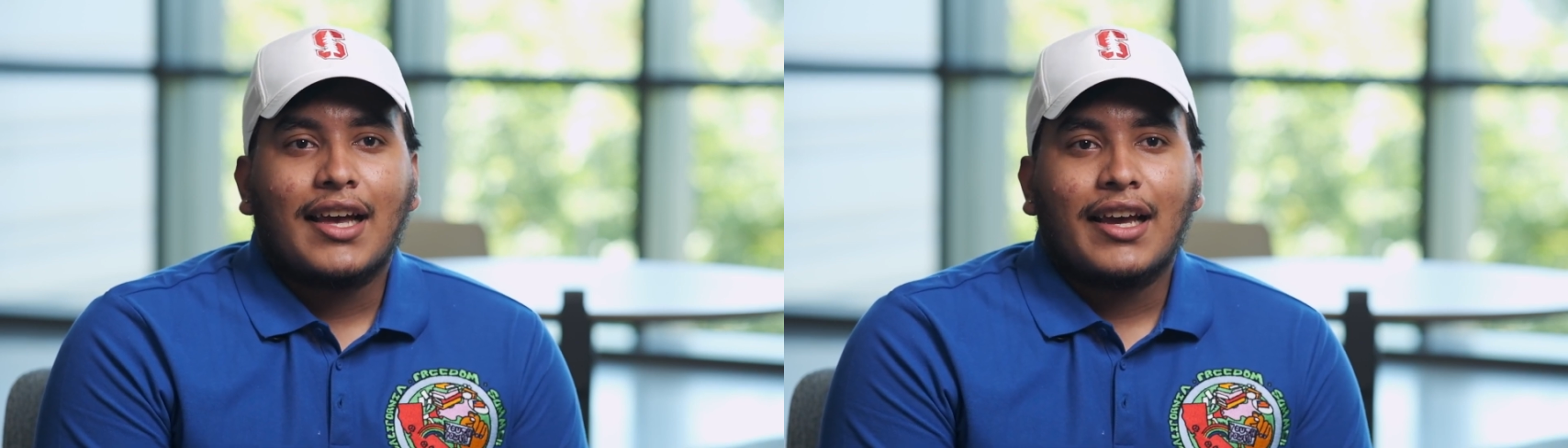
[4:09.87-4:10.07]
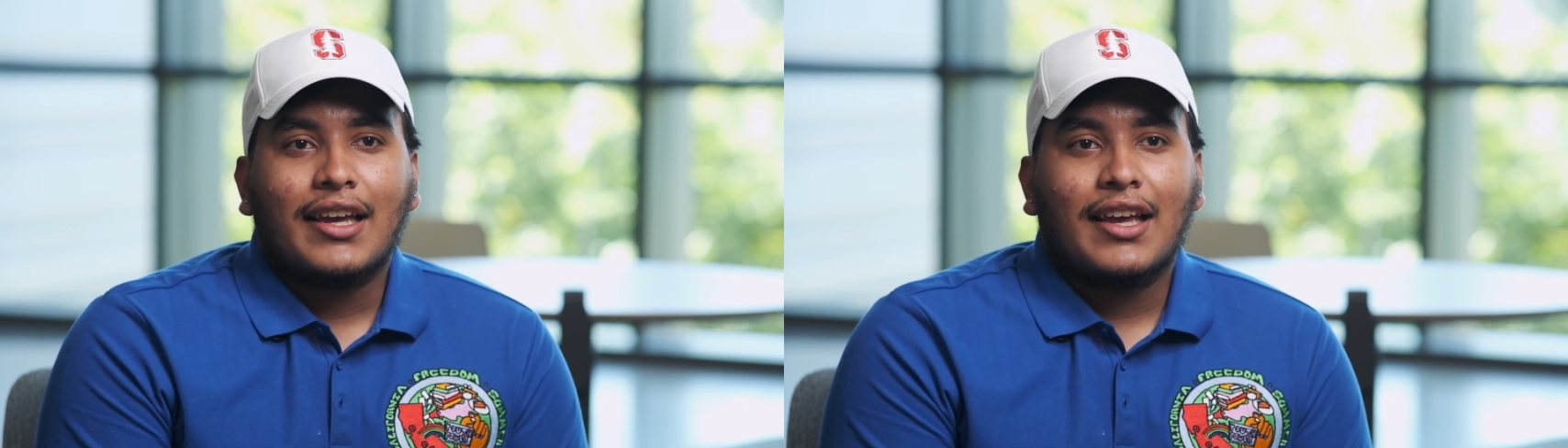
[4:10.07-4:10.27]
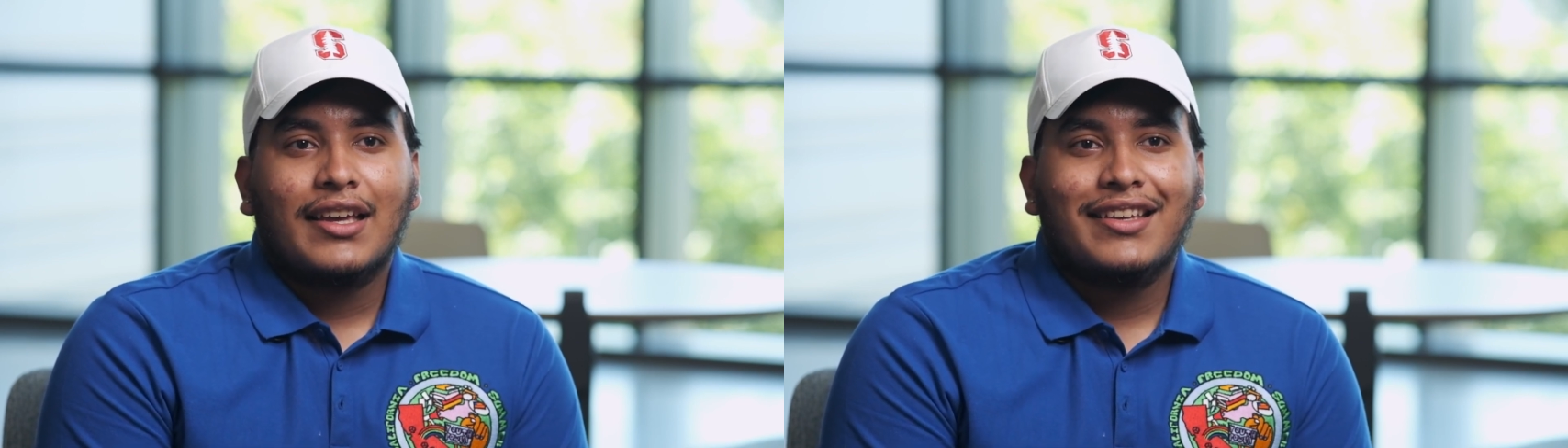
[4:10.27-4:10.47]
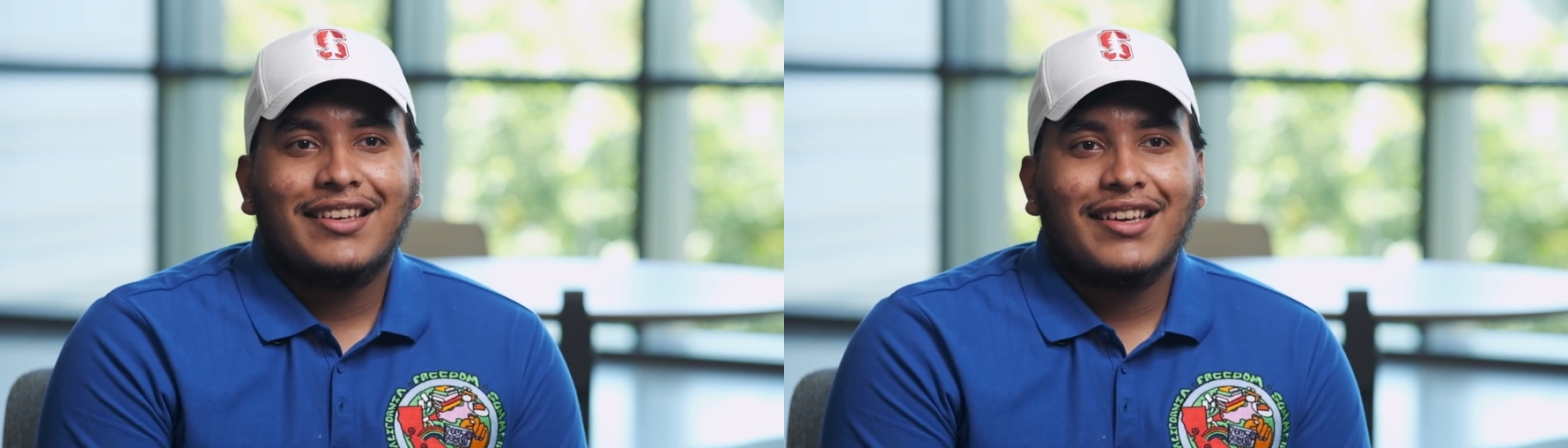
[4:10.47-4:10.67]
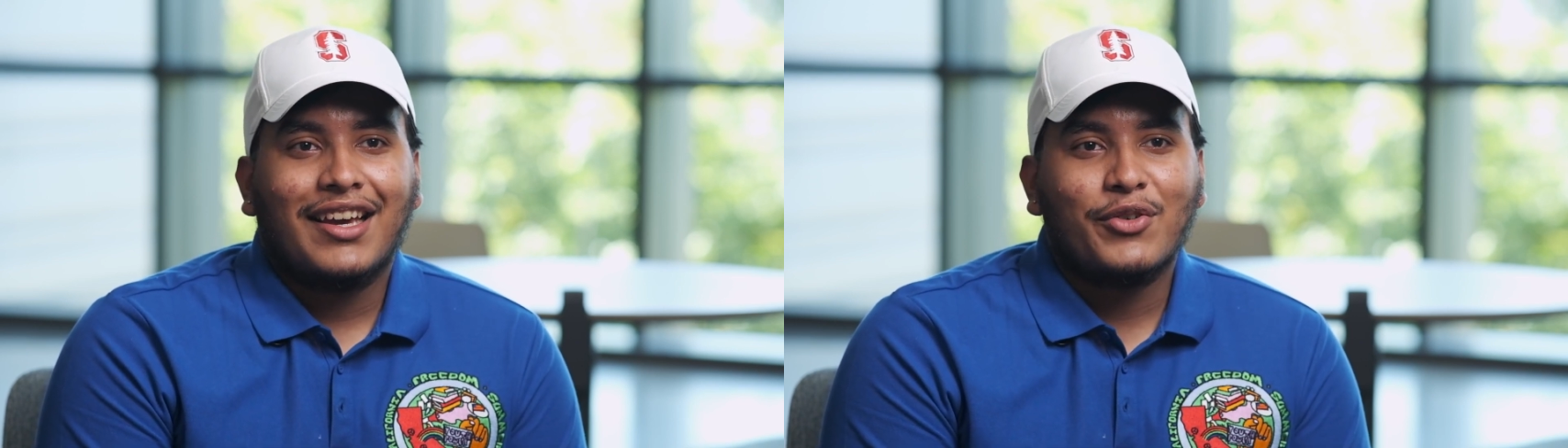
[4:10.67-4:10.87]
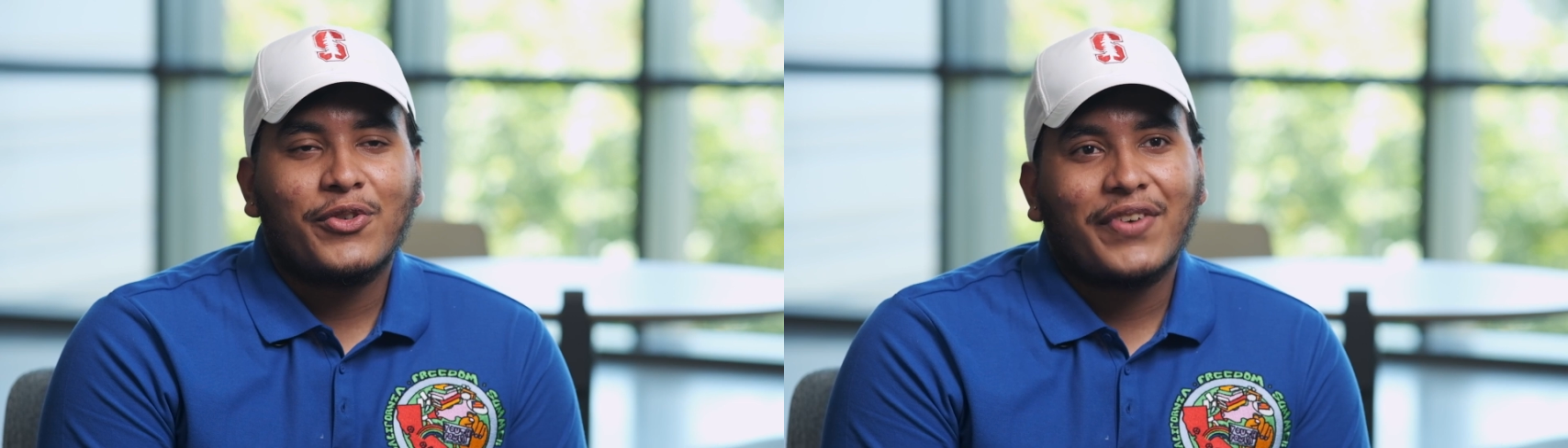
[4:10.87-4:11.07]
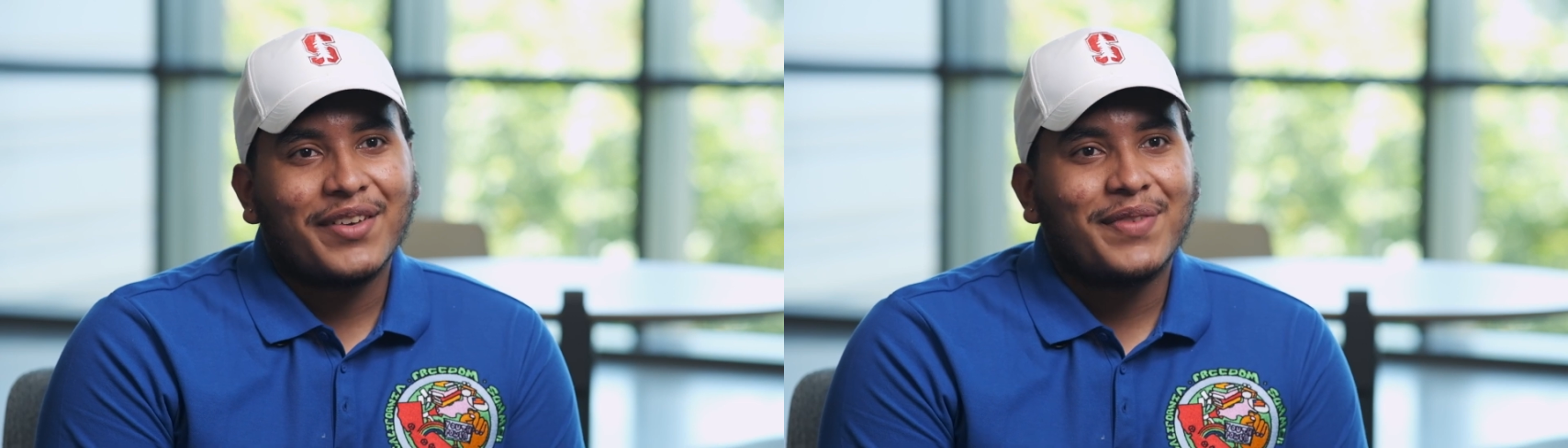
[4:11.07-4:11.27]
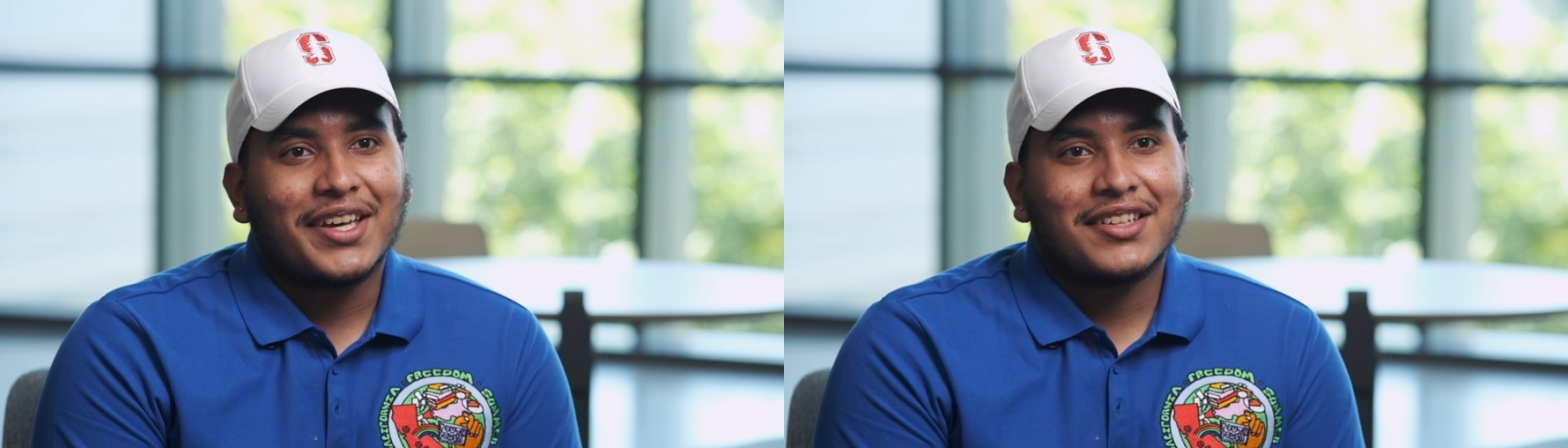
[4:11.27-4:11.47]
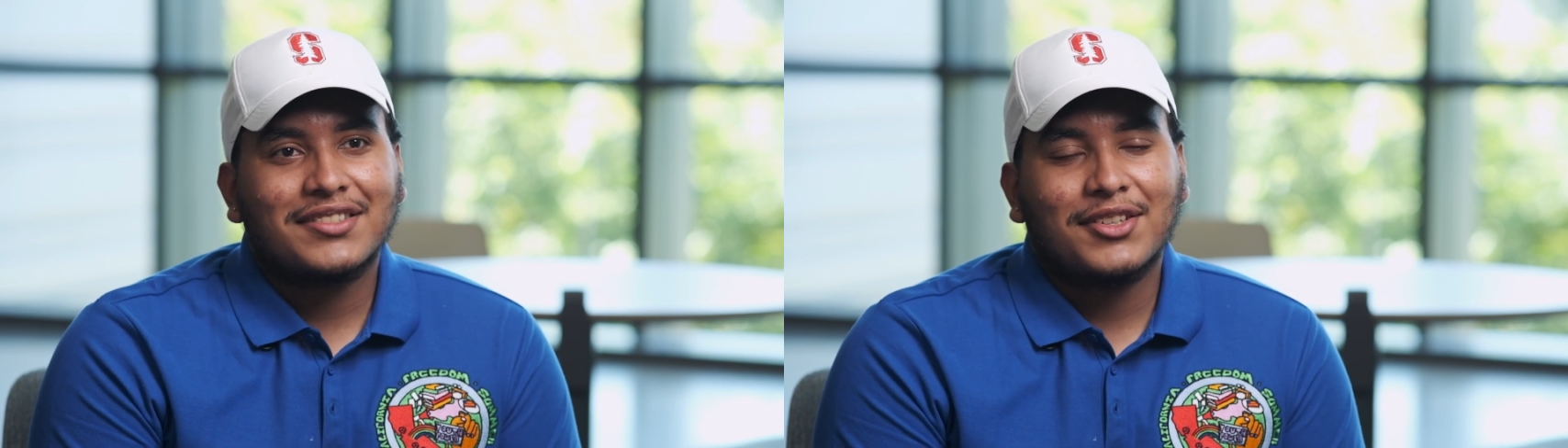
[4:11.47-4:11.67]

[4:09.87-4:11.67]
I will fight back.